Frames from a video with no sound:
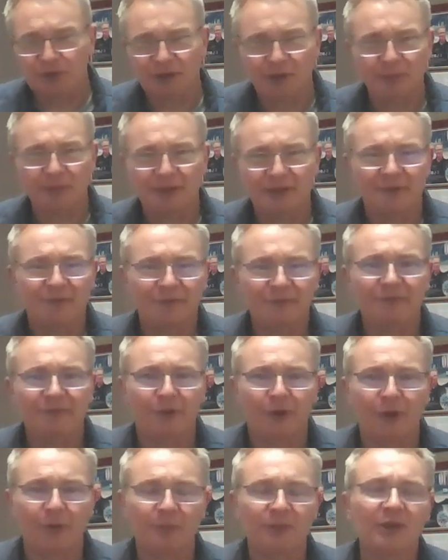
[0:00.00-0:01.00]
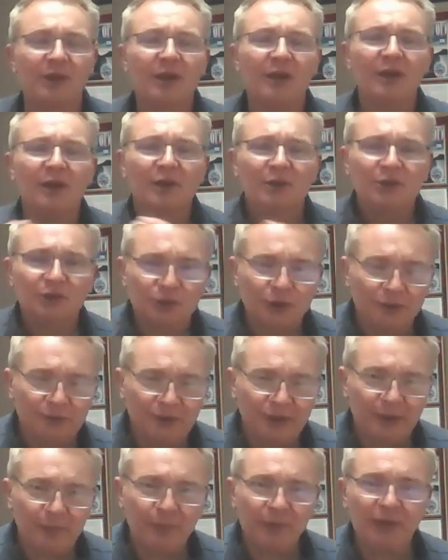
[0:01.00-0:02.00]
come in different forms, soft
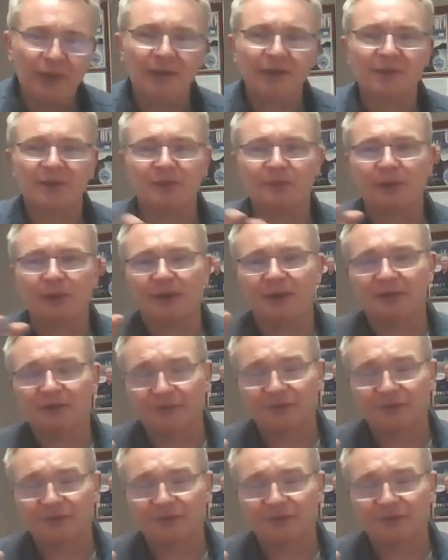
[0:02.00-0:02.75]
APs as well as